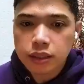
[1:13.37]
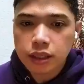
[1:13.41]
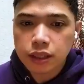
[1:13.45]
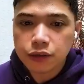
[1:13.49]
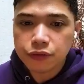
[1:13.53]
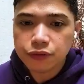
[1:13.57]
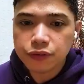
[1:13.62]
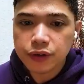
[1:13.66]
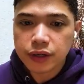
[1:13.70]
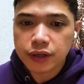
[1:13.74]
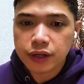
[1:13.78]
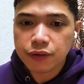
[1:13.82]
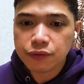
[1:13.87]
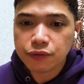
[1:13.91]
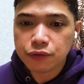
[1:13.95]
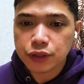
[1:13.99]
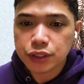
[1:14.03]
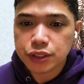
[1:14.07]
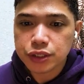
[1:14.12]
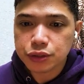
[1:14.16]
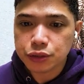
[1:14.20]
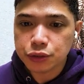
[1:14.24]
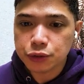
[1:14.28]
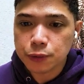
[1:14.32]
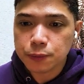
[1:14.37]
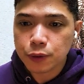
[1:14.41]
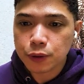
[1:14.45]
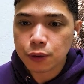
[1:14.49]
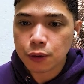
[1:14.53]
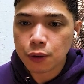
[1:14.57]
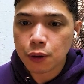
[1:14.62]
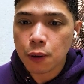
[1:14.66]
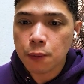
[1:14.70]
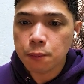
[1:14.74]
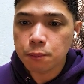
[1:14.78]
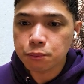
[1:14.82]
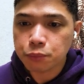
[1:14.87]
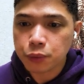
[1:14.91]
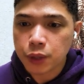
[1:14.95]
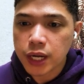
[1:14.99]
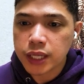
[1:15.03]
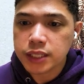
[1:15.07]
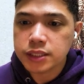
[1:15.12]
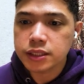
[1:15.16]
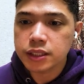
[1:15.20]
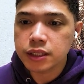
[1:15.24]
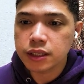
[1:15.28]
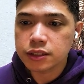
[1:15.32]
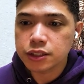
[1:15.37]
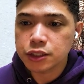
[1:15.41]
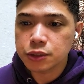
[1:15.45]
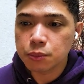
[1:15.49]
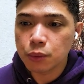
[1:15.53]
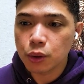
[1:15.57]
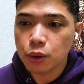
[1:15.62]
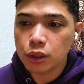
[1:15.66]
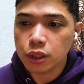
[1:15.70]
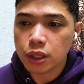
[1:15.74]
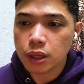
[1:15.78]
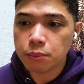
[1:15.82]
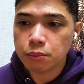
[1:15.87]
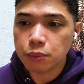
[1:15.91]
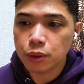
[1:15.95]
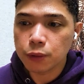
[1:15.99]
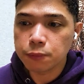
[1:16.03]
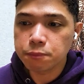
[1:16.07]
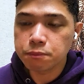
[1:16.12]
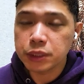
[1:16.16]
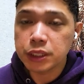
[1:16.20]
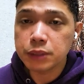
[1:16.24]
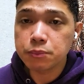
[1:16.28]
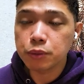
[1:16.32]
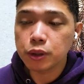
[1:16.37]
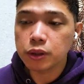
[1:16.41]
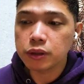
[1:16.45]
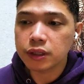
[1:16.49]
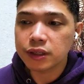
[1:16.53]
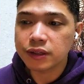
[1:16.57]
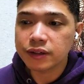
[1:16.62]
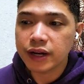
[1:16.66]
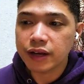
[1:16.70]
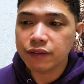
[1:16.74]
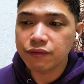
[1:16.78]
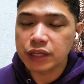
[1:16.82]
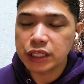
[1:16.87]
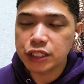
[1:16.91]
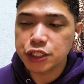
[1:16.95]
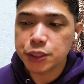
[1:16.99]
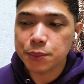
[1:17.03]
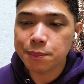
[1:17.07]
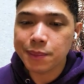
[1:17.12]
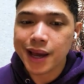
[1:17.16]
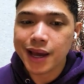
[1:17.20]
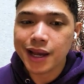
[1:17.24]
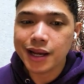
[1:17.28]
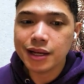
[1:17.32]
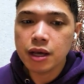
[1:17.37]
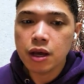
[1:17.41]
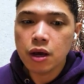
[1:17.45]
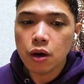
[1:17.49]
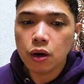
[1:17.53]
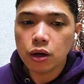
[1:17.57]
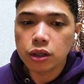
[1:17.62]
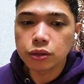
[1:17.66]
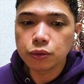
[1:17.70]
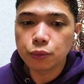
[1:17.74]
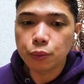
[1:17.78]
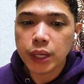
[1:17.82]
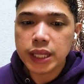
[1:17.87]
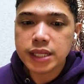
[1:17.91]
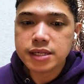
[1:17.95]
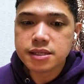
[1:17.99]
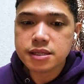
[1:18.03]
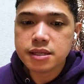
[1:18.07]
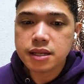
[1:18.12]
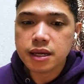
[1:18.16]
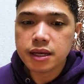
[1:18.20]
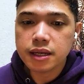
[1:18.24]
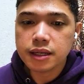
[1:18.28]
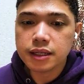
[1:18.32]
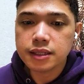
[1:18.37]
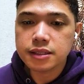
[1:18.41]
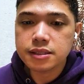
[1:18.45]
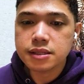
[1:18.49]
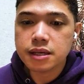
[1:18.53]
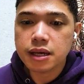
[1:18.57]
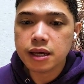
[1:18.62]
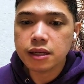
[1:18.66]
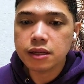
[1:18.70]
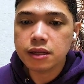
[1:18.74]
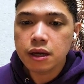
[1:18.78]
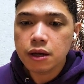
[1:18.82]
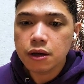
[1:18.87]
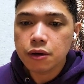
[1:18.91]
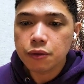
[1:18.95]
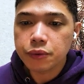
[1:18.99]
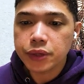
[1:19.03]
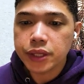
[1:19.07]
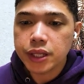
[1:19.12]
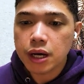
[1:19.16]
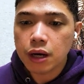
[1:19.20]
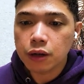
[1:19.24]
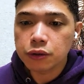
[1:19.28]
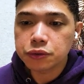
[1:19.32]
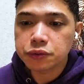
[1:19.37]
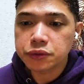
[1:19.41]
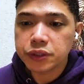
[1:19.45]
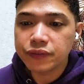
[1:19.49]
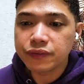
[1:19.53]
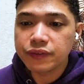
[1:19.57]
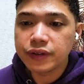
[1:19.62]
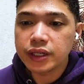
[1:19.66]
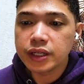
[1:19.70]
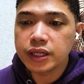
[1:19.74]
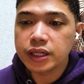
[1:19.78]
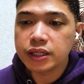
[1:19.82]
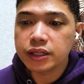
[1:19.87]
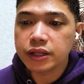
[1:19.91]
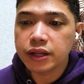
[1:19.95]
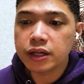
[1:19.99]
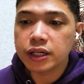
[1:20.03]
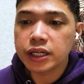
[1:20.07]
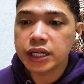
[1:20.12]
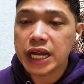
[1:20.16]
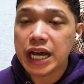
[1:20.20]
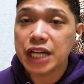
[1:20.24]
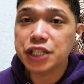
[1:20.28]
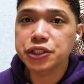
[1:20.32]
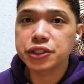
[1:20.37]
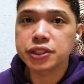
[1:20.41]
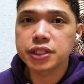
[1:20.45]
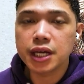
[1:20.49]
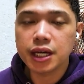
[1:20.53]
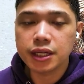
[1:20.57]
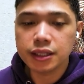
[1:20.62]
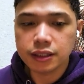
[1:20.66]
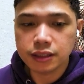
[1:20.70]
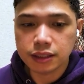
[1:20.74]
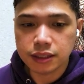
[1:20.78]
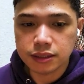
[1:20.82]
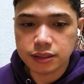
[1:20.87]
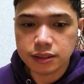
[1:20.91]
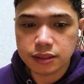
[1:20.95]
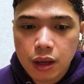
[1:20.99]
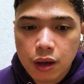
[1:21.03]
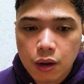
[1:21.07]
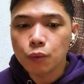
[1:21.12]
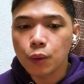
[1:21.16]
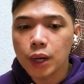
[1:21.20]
The very first group comprising a small number of people arrived in Japan on Wednesday, he said, without revealing their nationalities.